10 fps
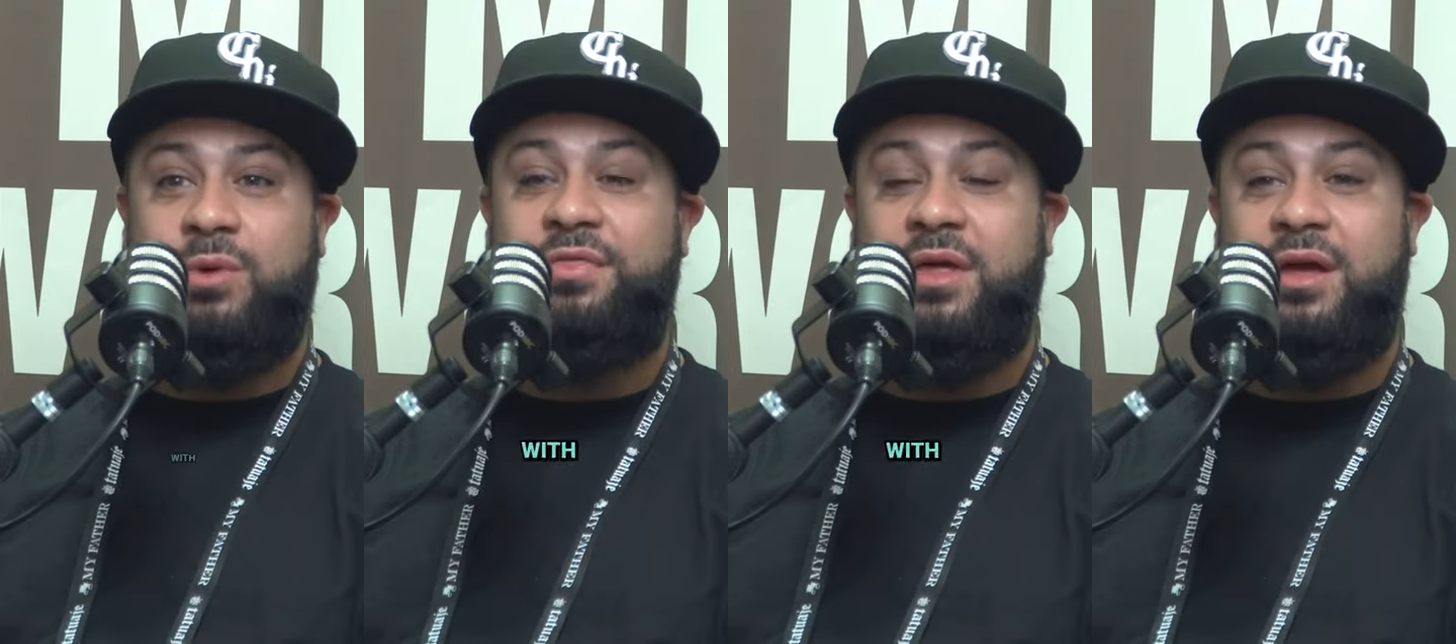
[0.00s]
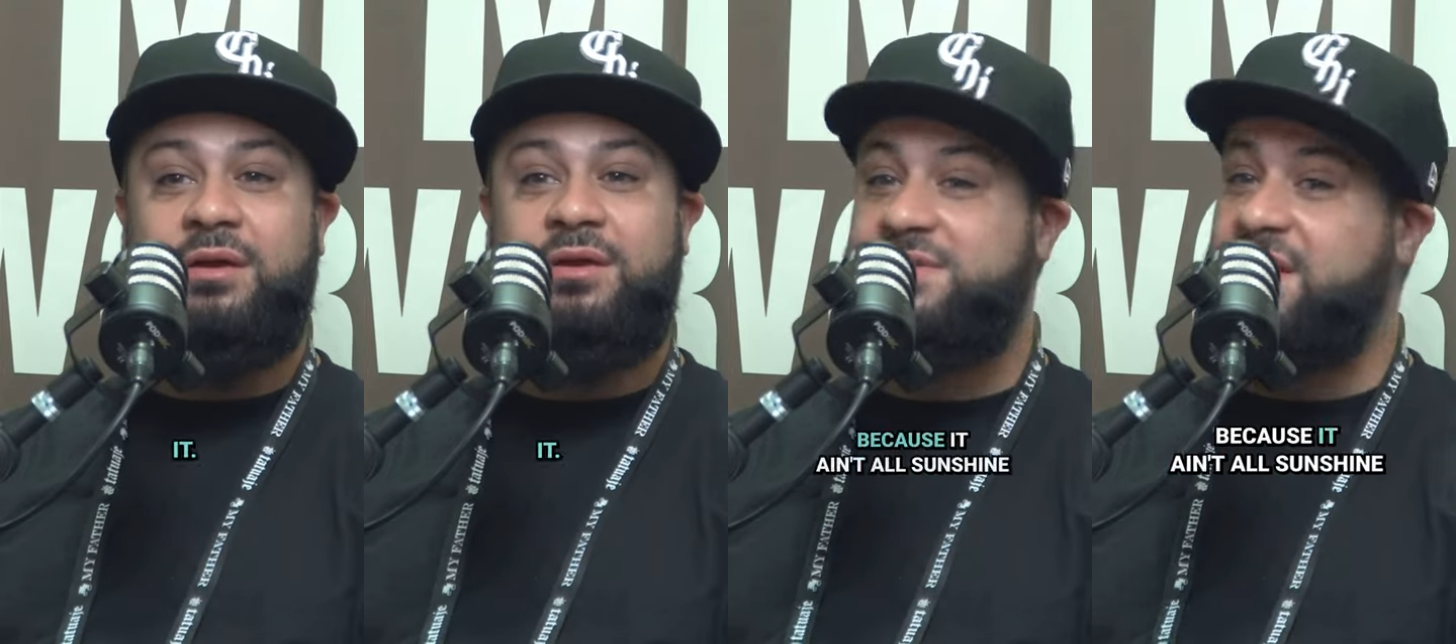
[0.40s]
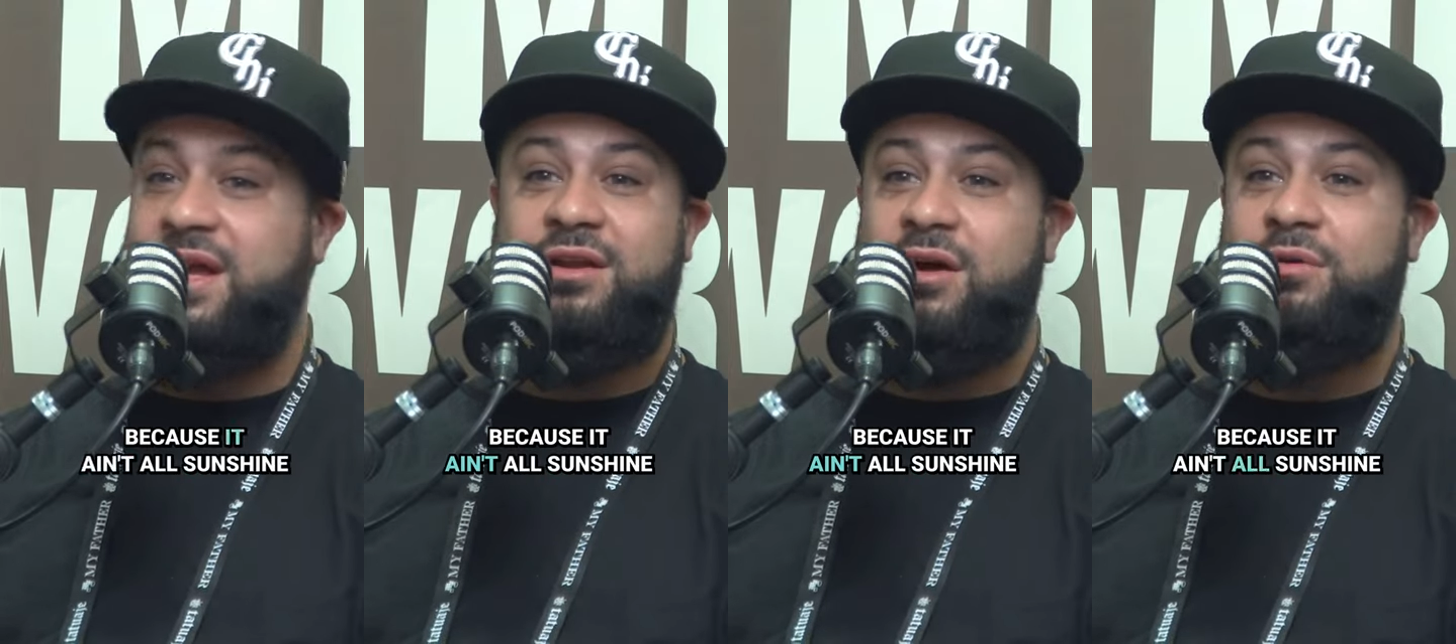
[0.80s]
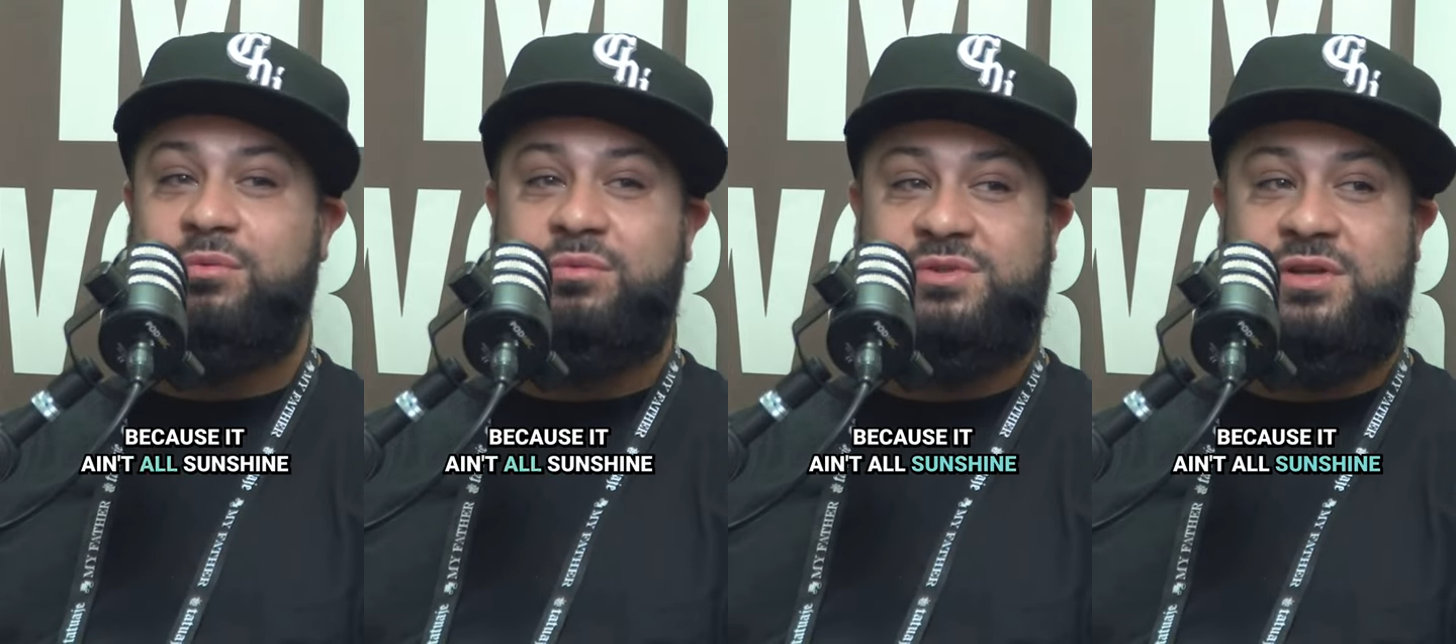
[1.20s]
with it, because it ain't
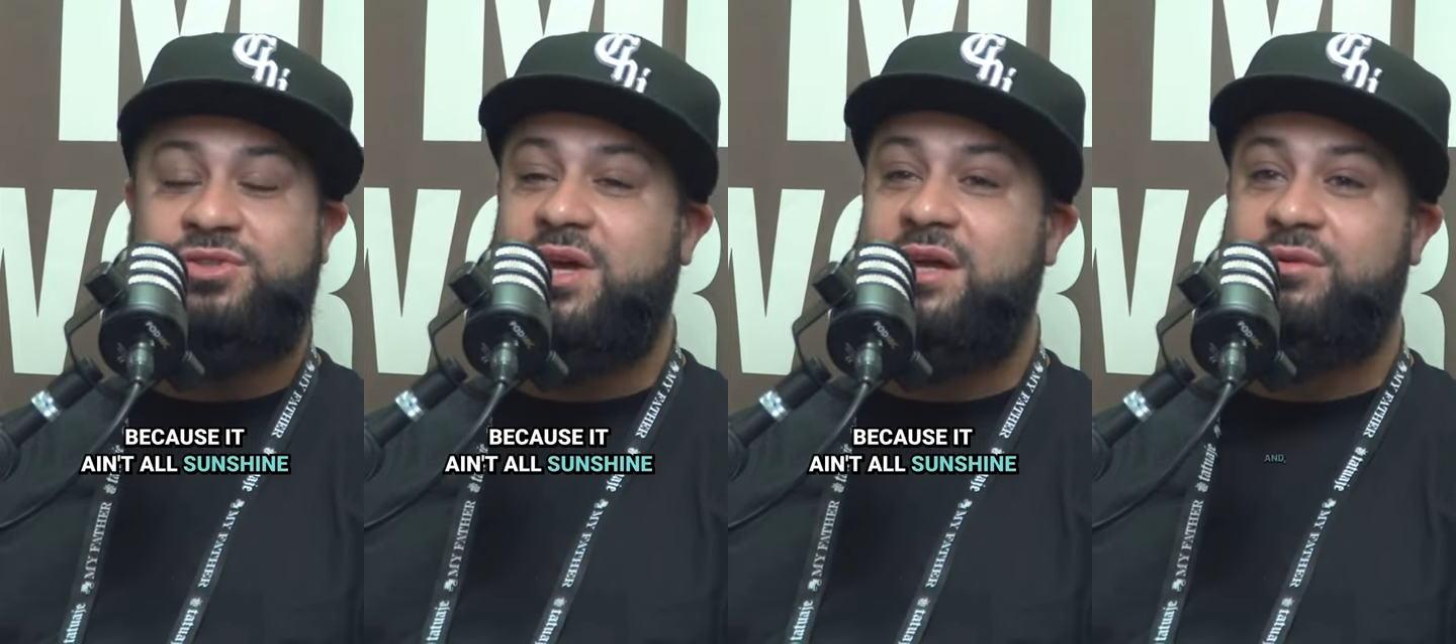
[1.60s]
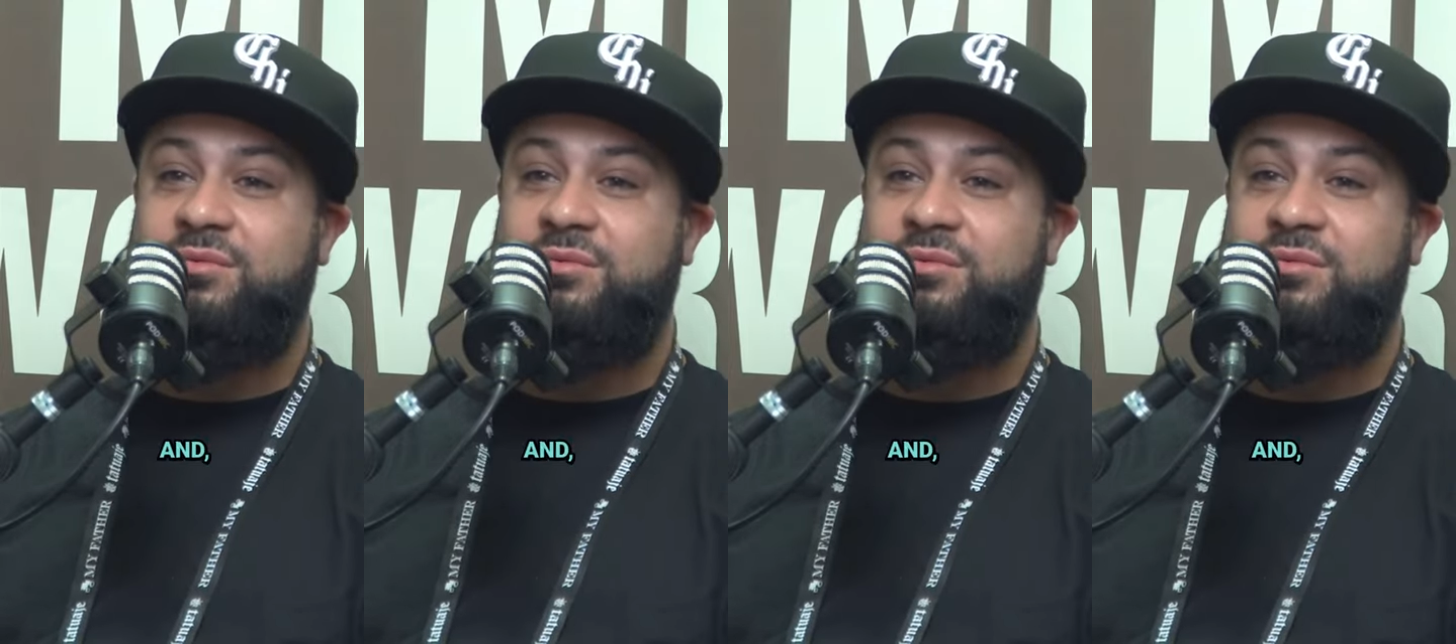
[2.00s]
all sunshine